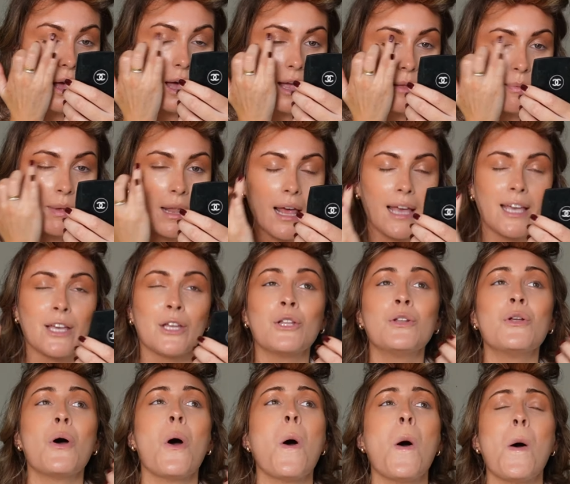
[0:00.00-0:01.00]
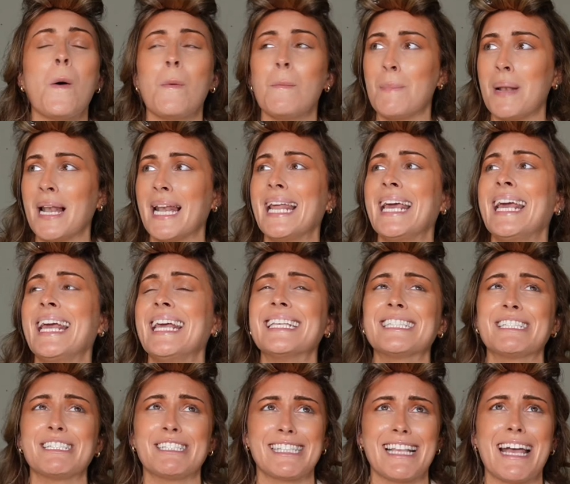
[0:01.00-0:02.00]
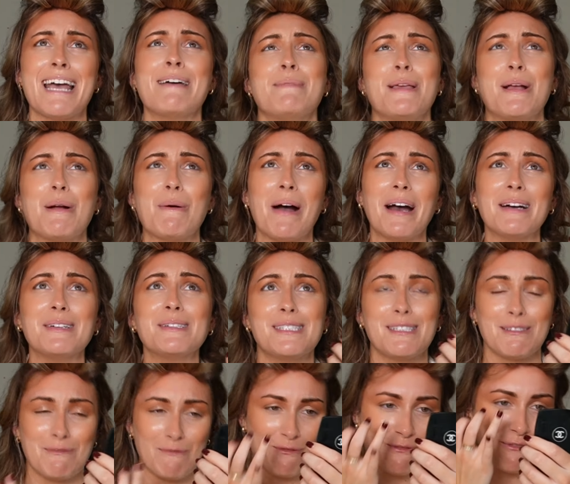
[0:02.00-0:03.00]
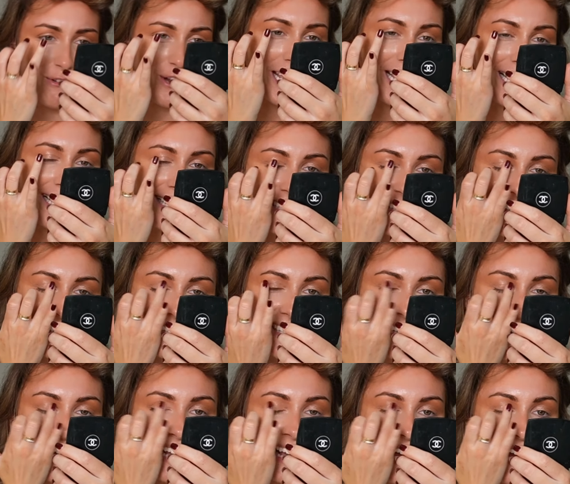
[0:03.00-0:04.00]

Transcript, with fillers: I'd be like, no, please just let me go out and freeze.